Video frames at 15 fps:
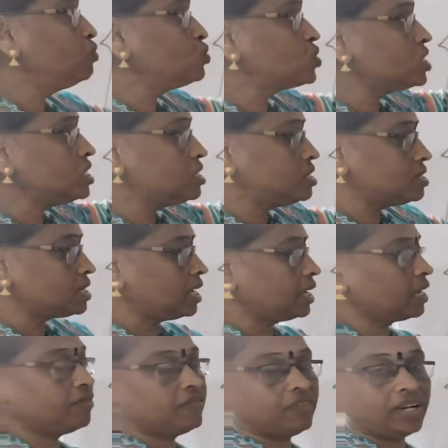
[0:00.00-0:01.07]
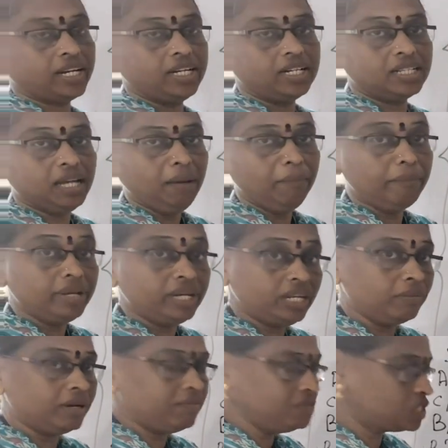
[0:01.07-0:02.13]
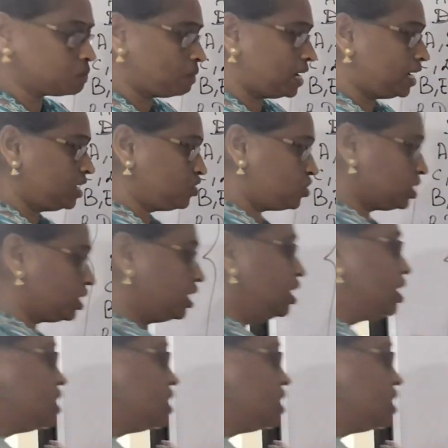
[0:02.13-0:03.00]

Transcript: using this I can find the minimum spanning tree.